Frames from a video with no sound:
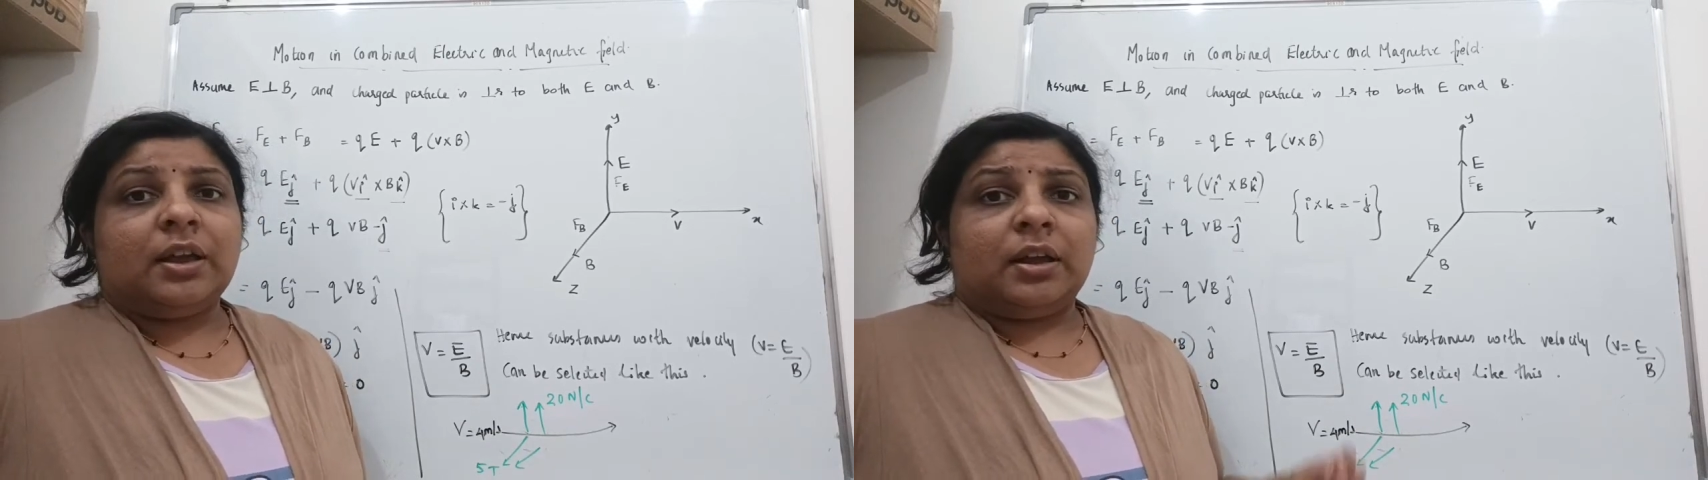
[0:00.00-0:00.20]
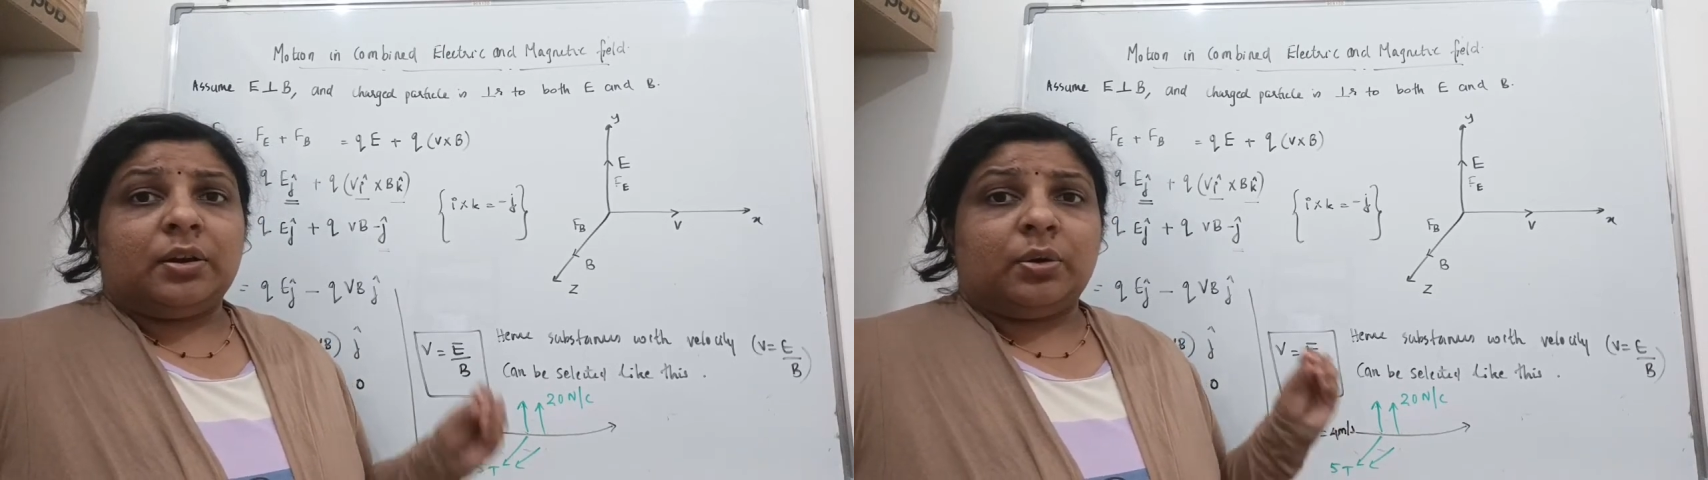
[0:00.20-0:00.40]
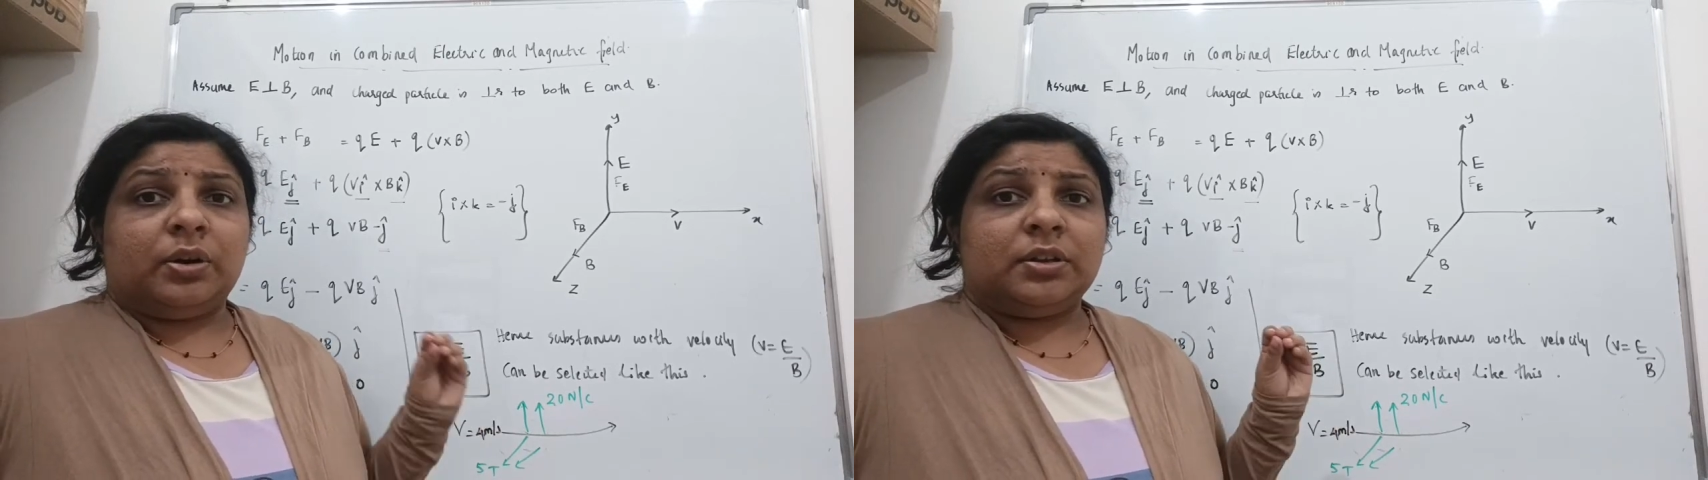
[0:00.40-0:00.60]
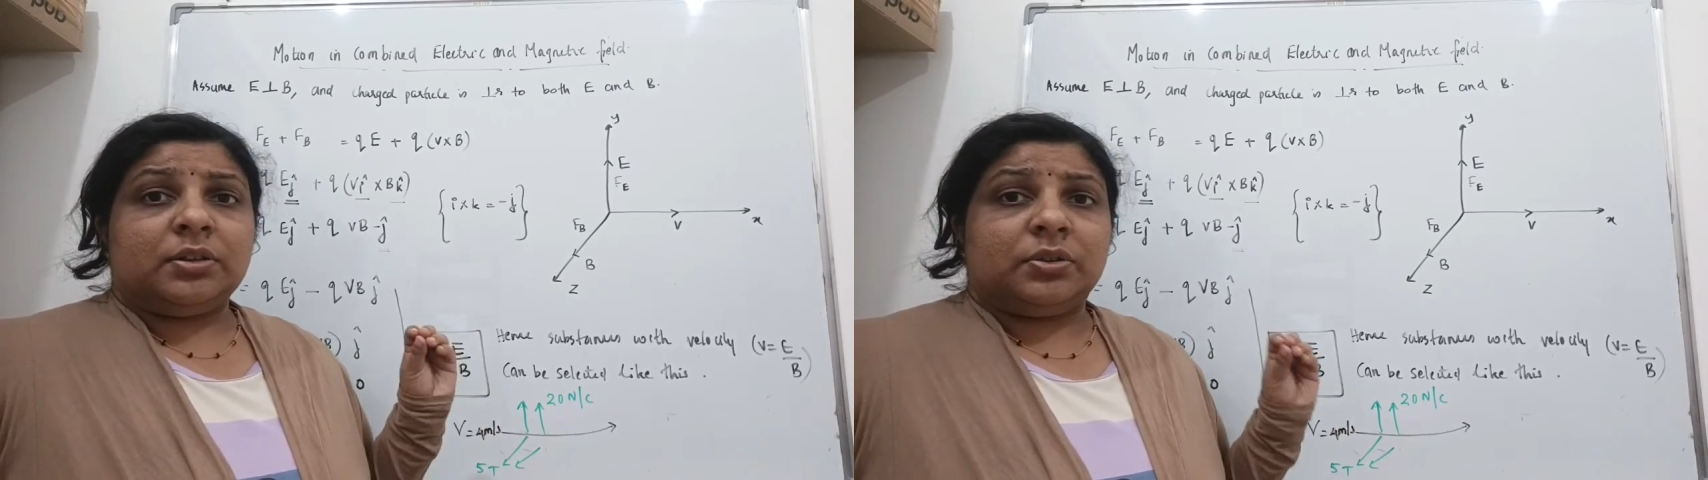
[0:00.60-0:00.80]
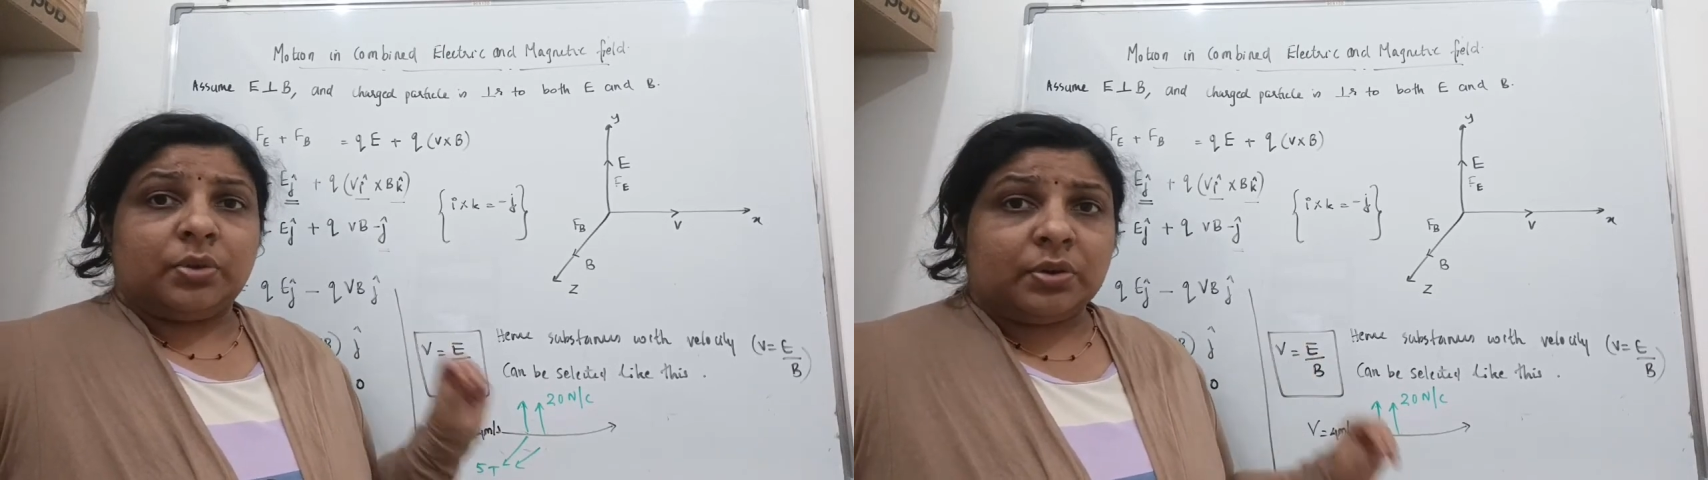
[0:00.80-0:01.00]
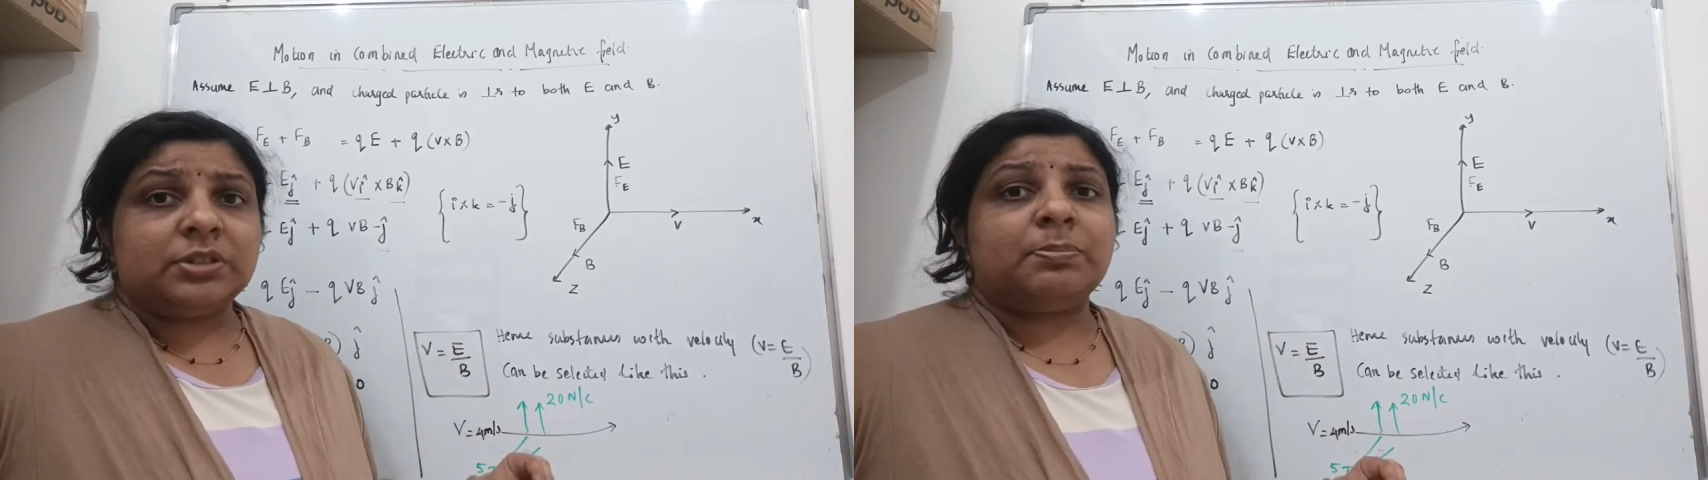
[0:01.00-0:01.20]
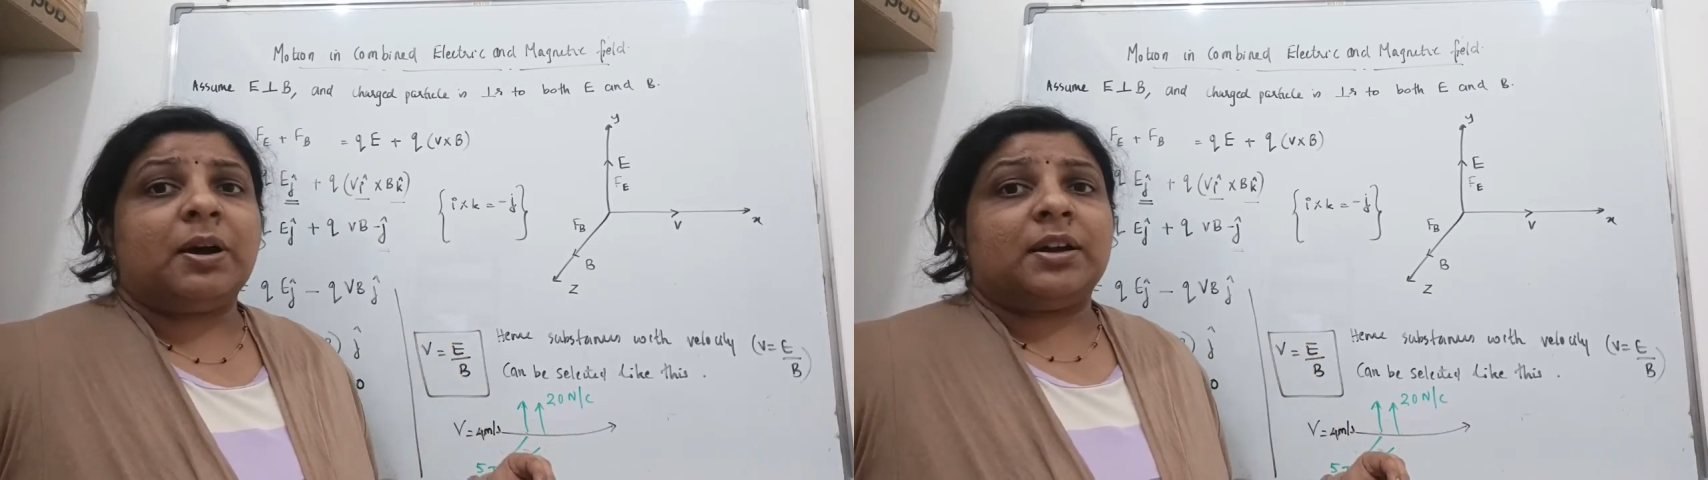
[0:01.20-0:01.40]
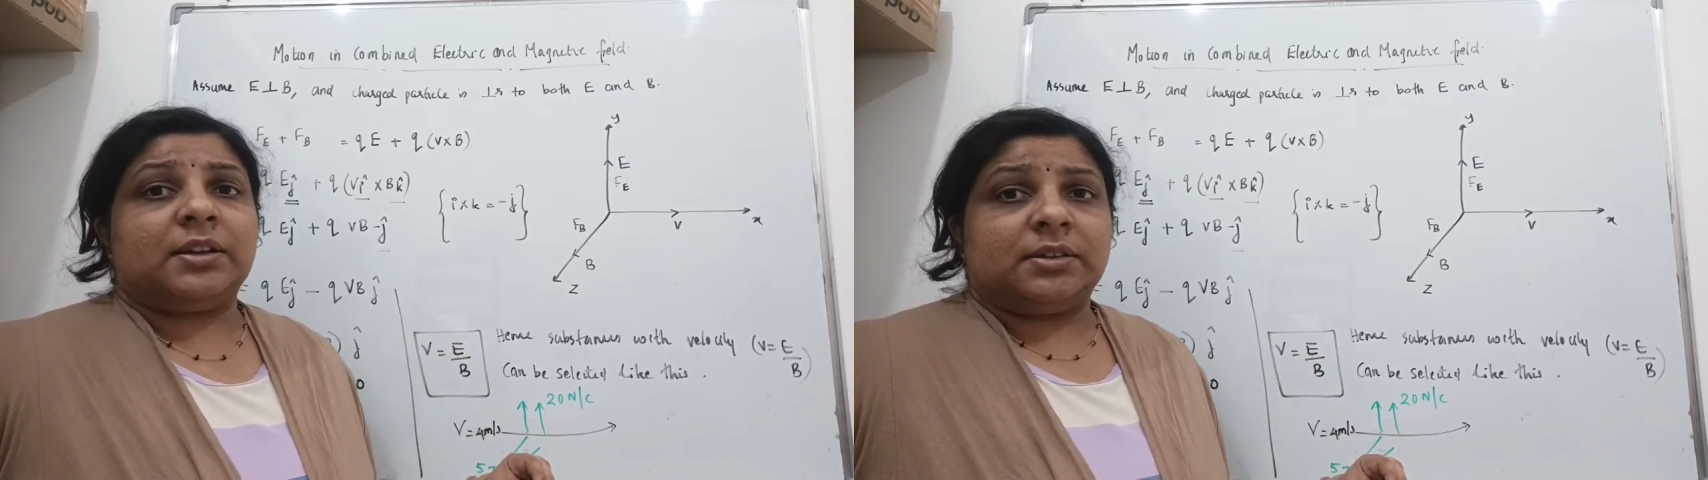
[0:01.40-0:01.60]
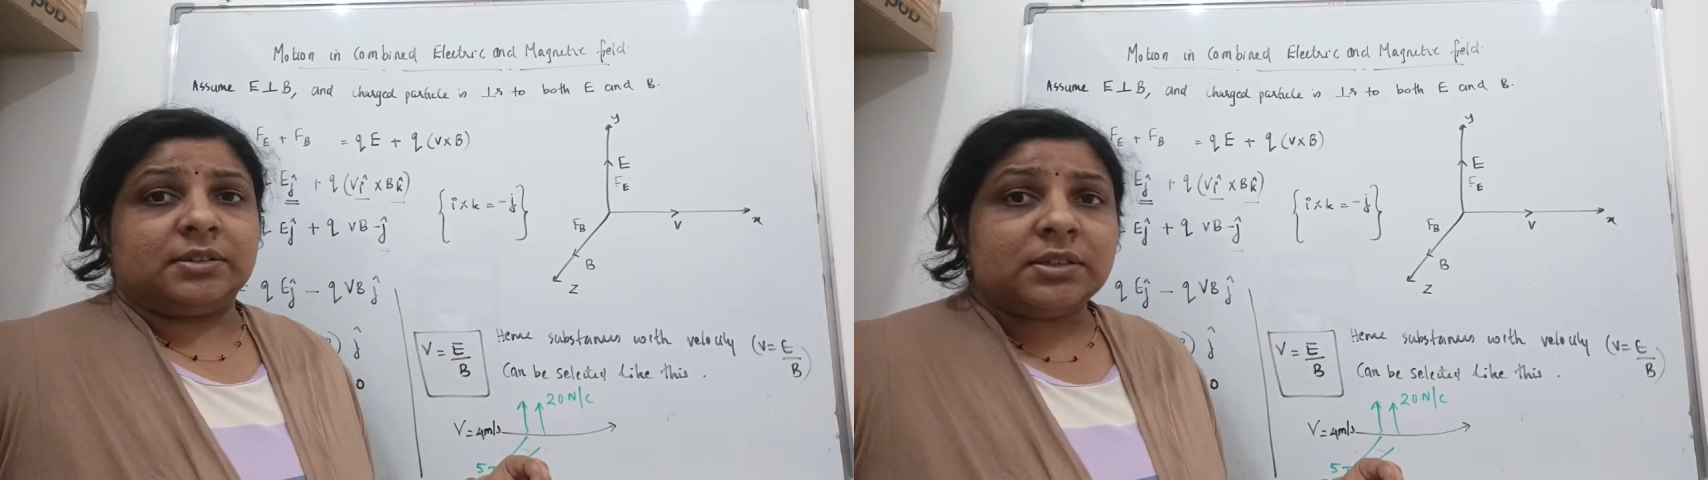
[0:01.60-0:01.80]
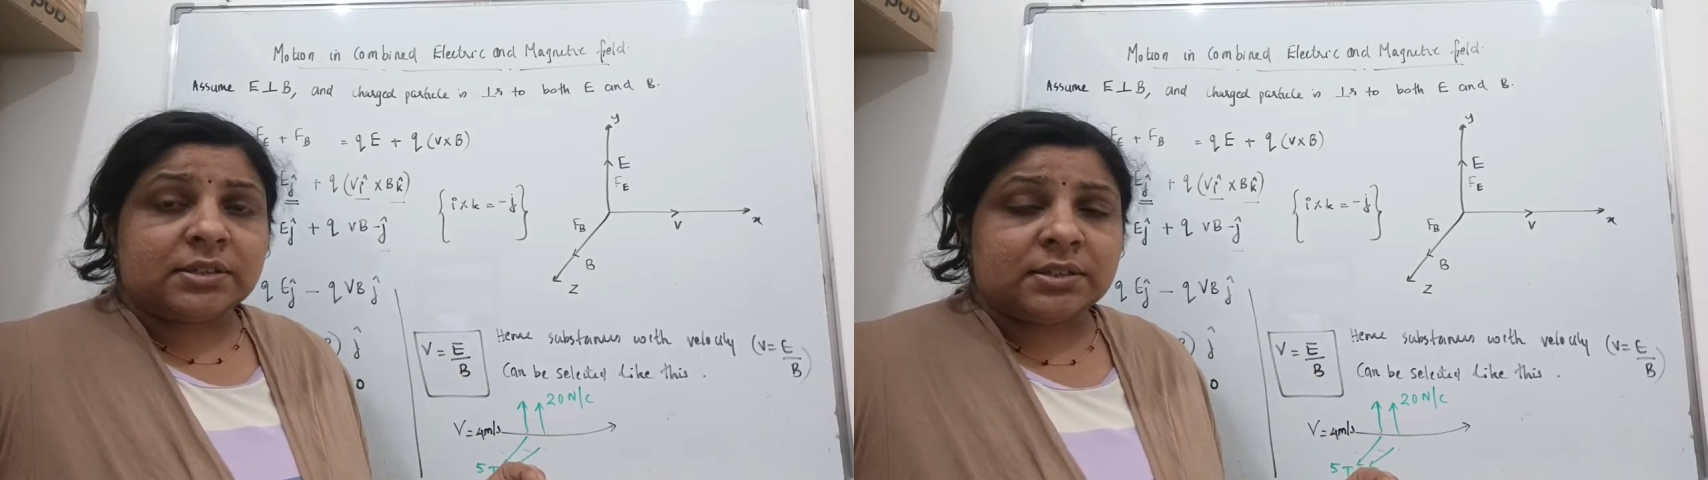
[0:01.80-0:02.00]
and only those
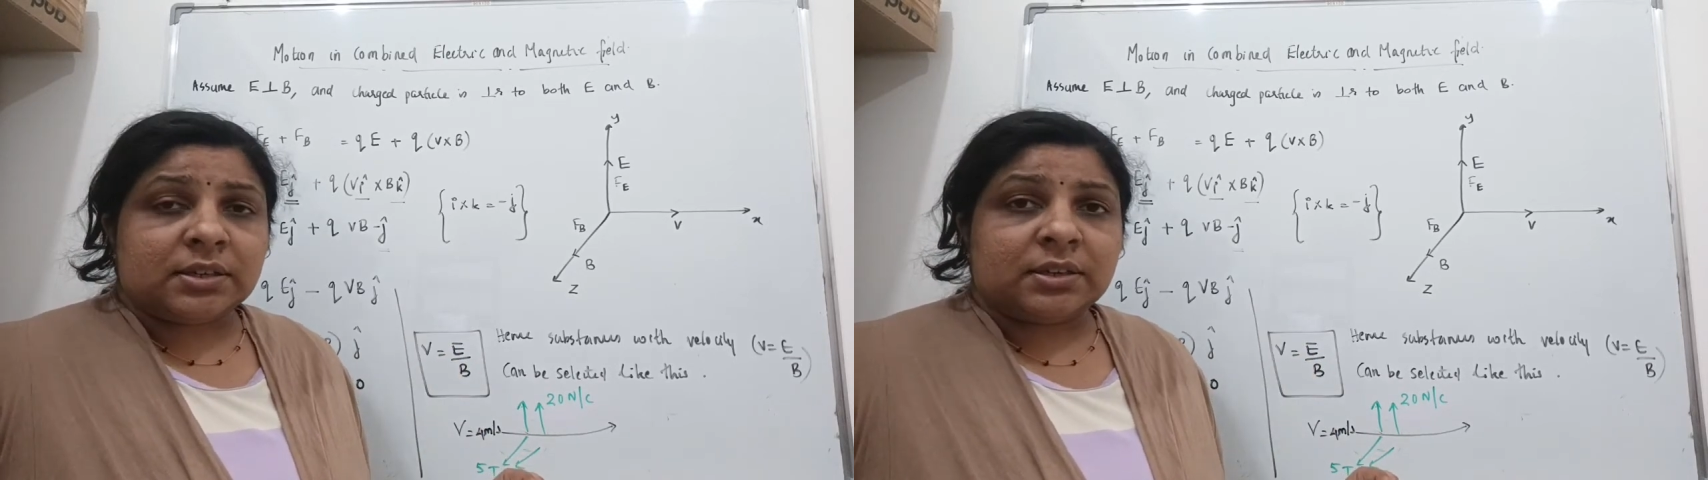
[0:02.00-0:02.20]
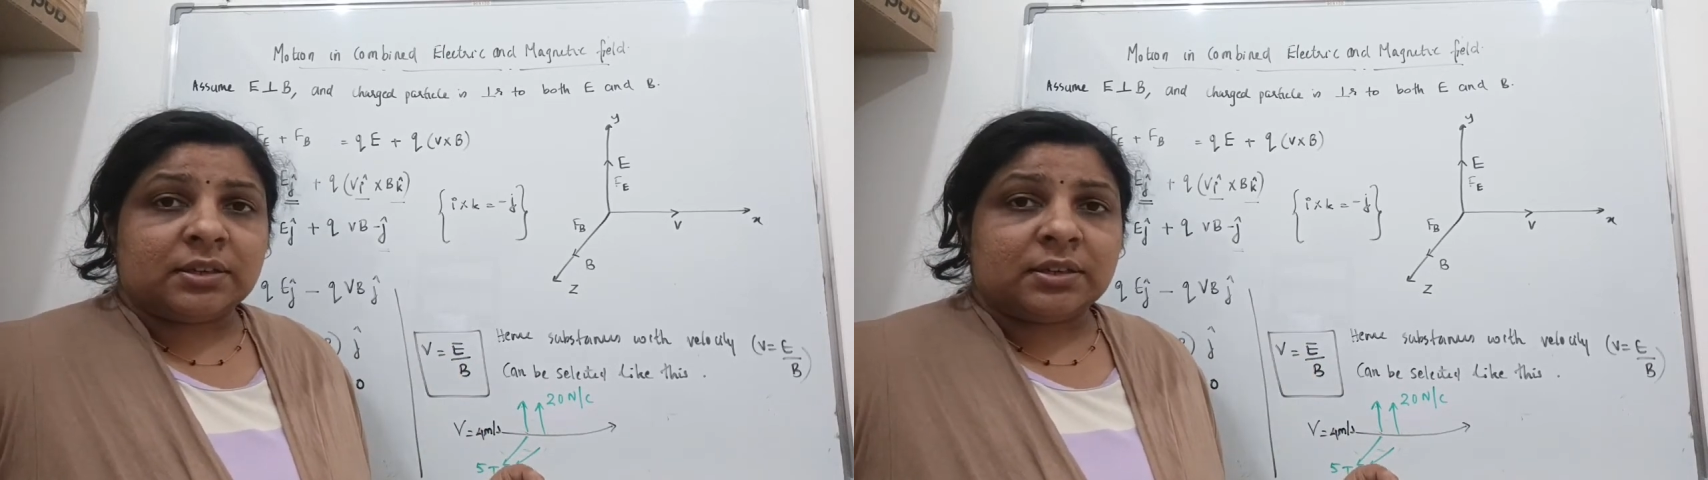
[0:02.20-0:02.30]
particles